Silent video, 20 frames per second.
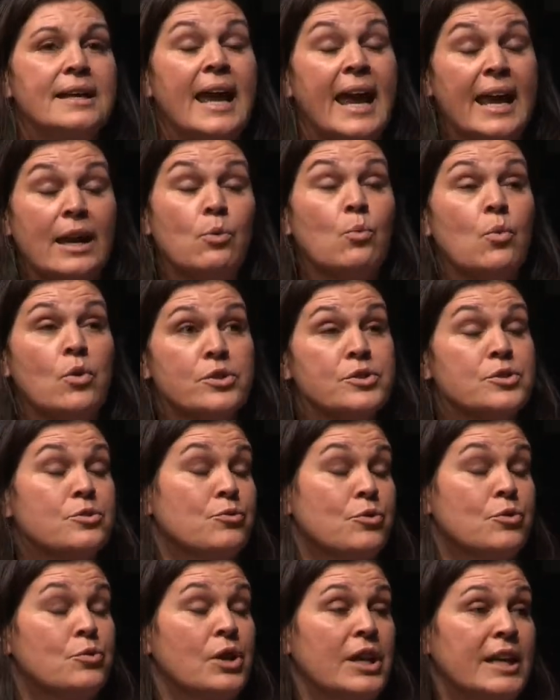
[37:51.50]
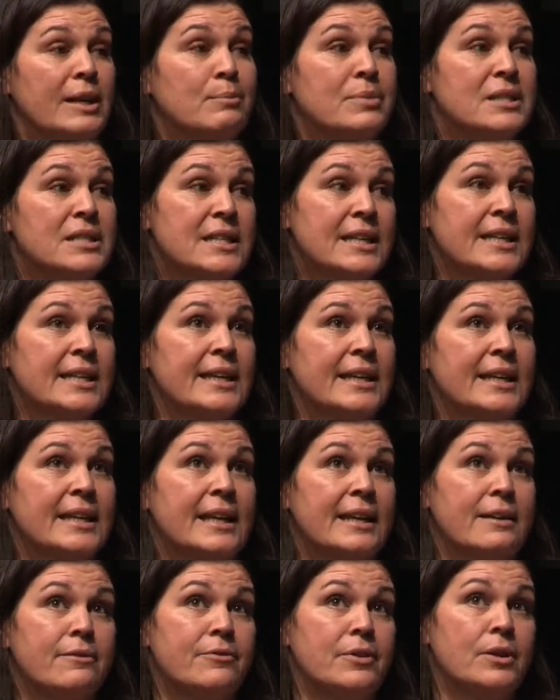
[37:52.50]
and it was grueling,
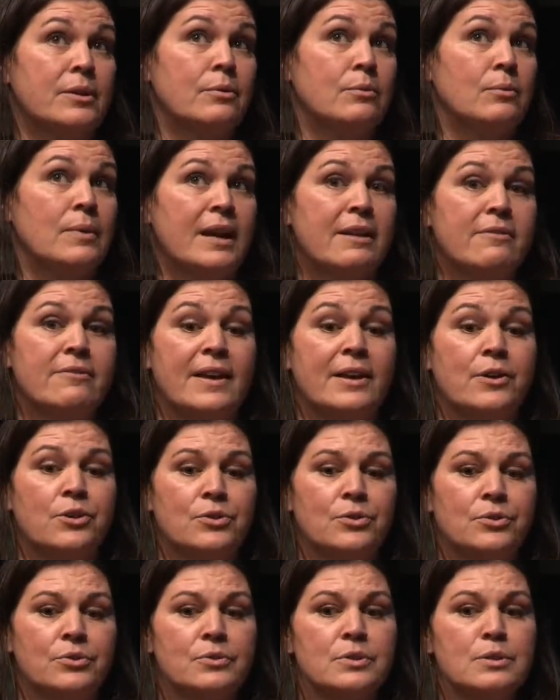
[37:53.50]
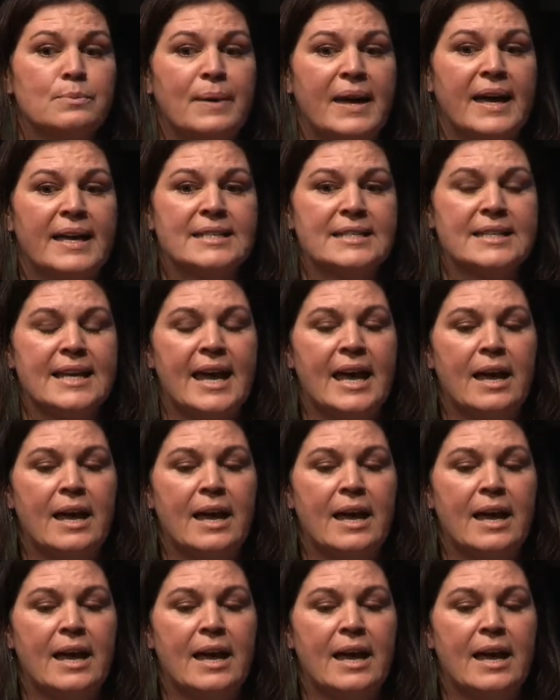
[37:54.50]
particularly for one of our girls. But